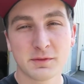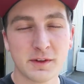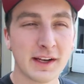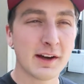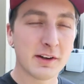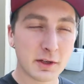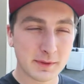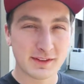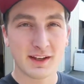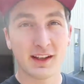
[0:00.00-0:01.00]
so I'm freaking out a little
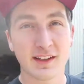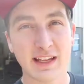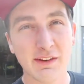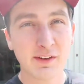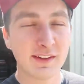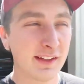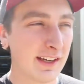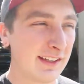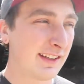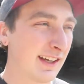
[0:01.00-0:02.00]
bit today because everything
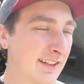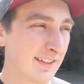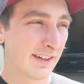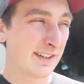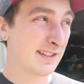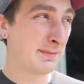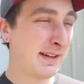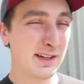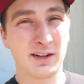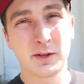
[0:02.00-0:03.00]
I need to get done is
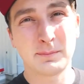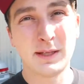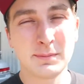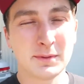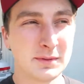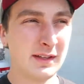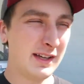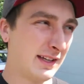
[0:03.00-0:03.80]
dependent on other people.